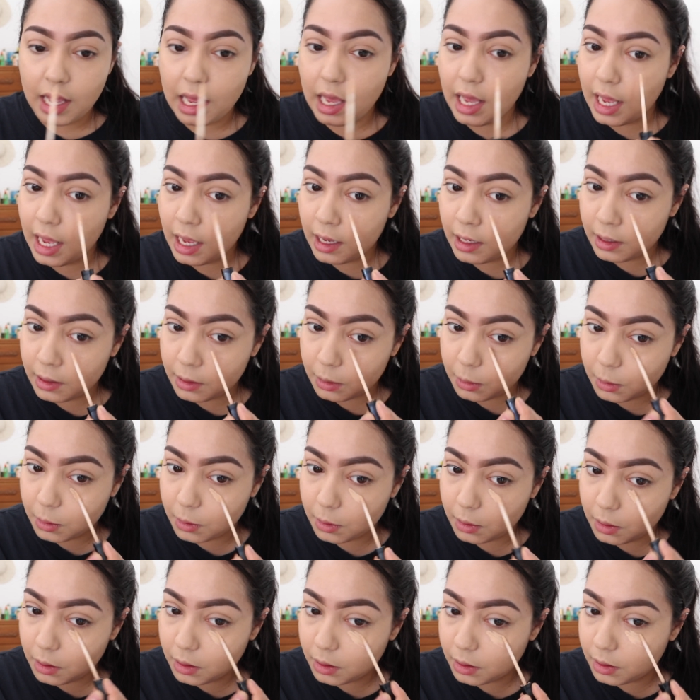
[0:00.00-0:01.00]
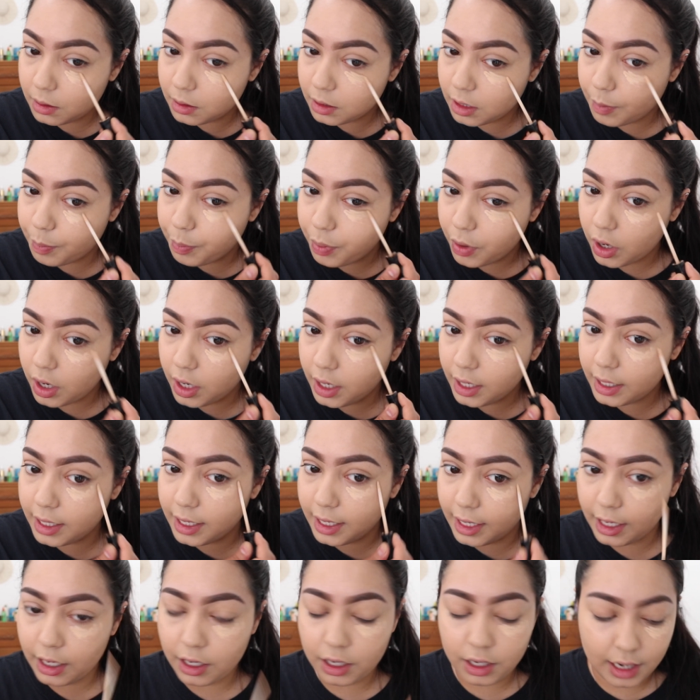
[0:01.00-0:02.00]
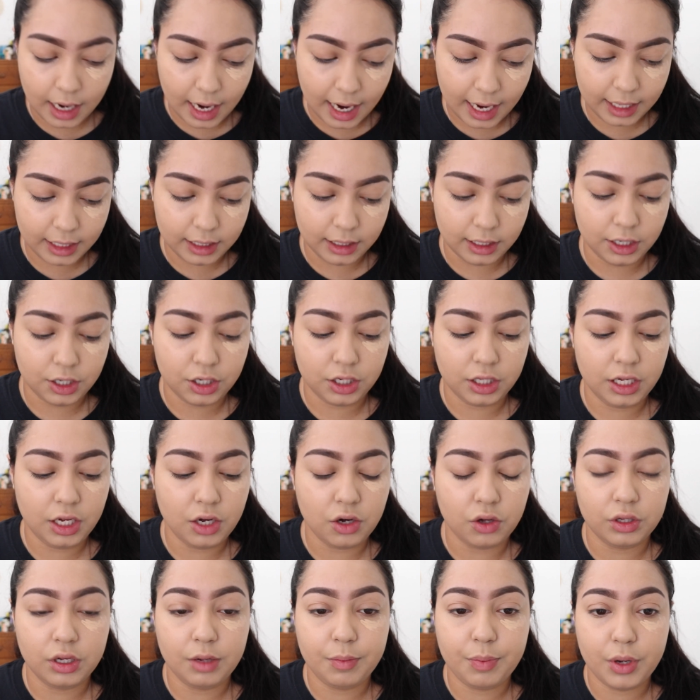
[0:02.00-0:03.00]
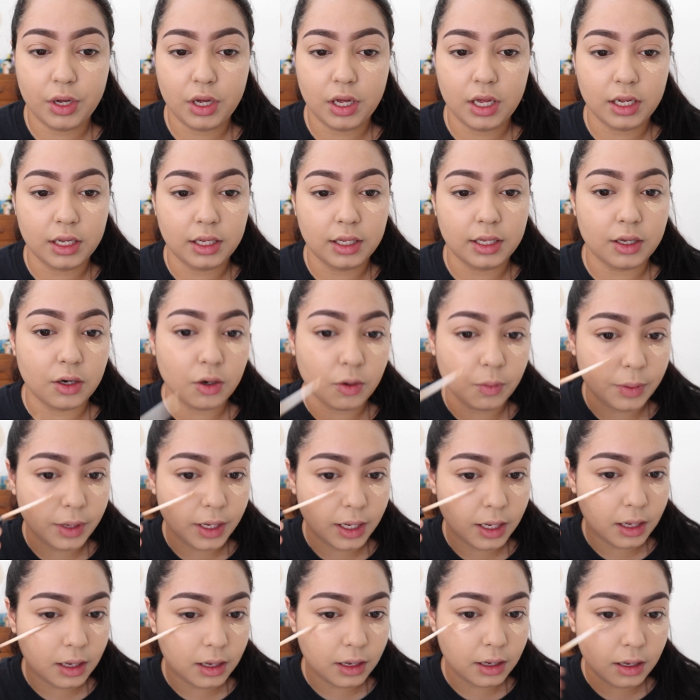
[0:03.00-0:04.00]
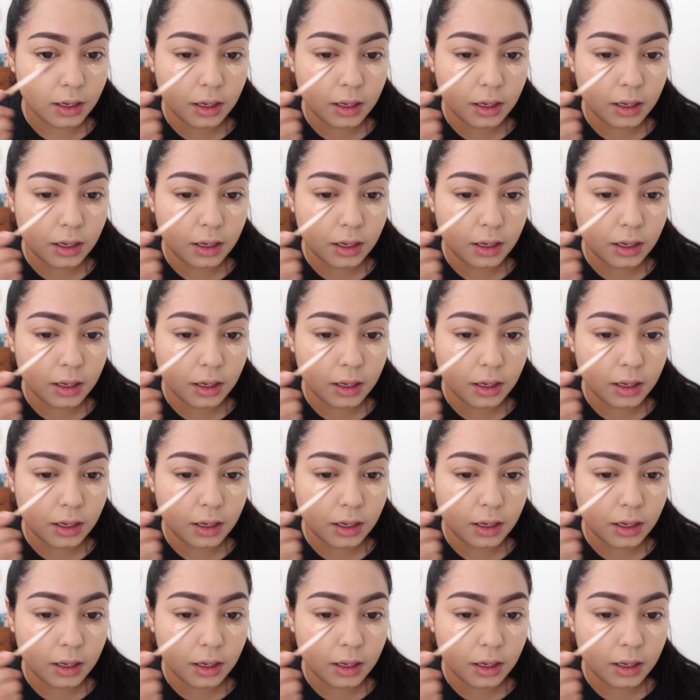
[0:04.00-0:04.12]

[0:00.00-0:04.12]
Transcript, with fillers: and the part here I literally only put a little bit